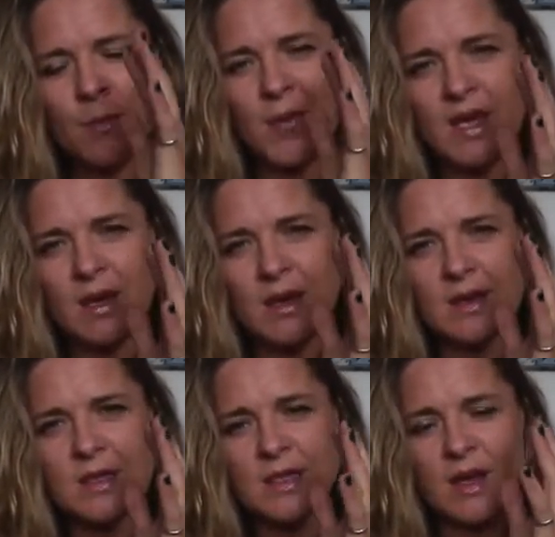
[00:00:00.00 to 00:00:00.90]

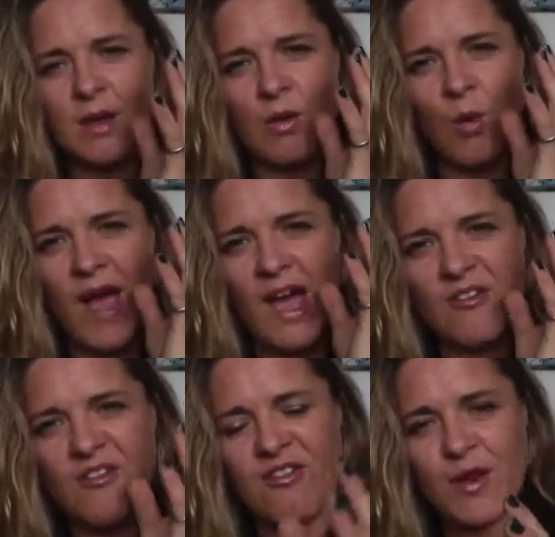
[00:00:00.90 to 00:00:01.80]
Because where
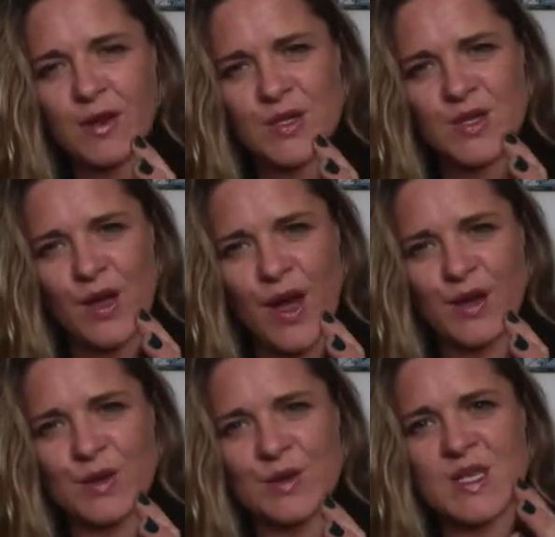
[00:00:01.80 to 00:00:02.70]
focus
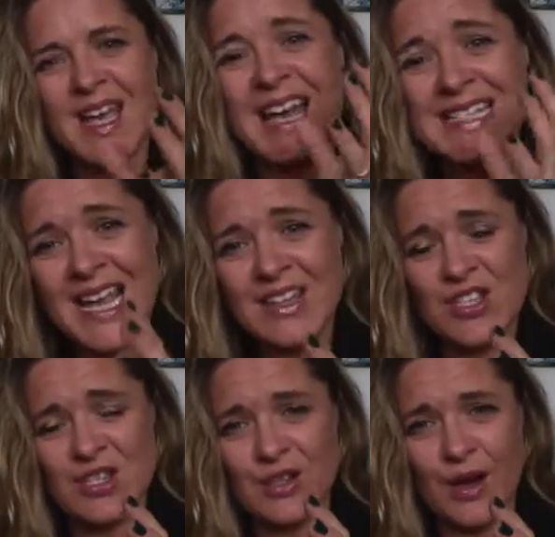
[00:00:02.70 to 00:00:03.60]
goes,
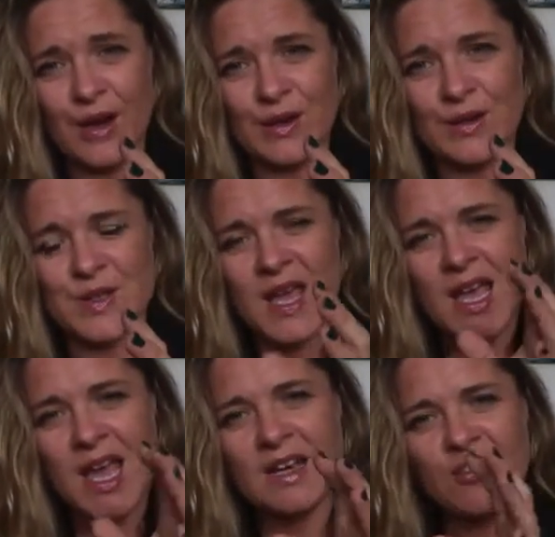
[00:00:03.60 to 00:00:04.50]
attention goes.
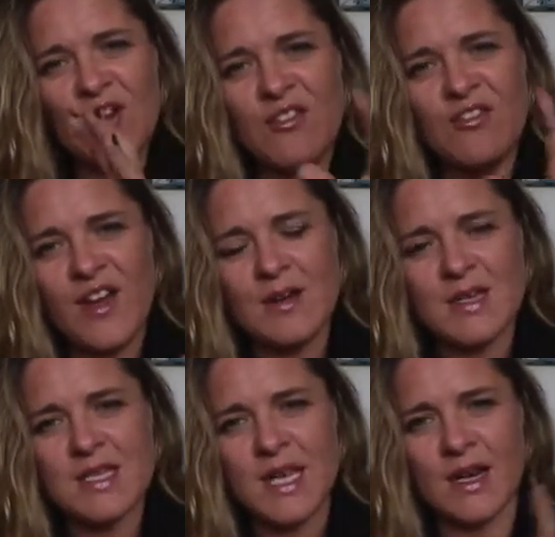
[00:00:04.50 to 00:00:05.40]
And if you're
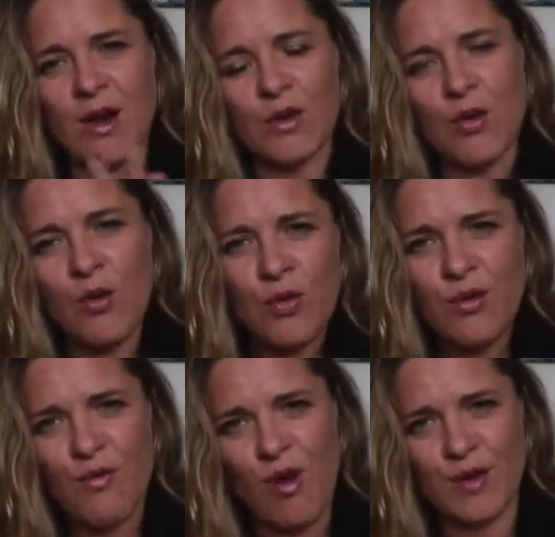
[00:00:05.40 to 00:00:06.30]
focusing on all
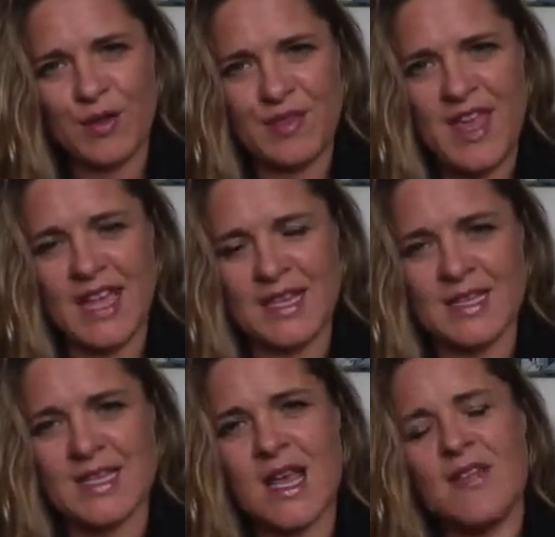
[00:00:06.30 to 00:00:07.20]
the wrong
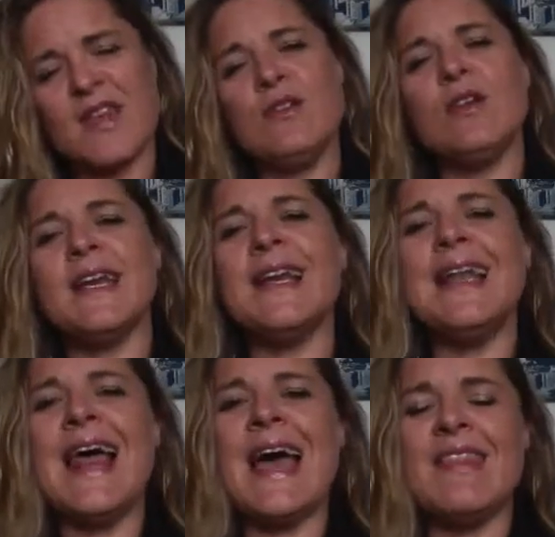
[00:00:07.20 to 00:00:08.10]
things, then you're going
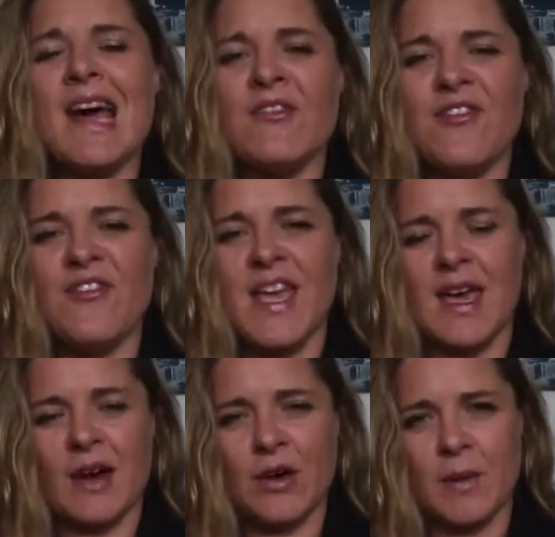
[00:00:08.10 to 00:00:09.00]
to let that
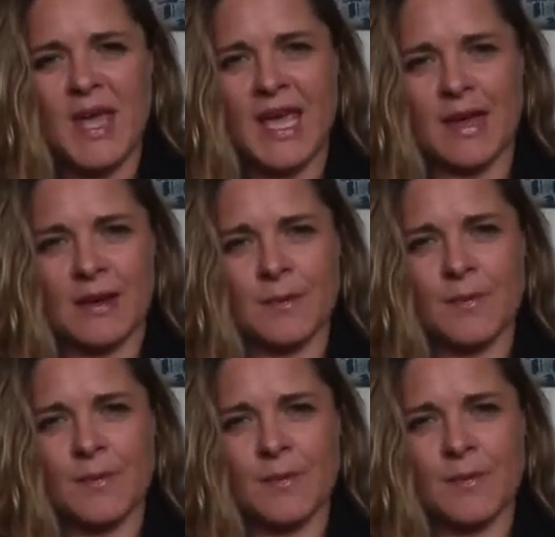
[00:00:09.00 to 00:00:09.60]
fear come in.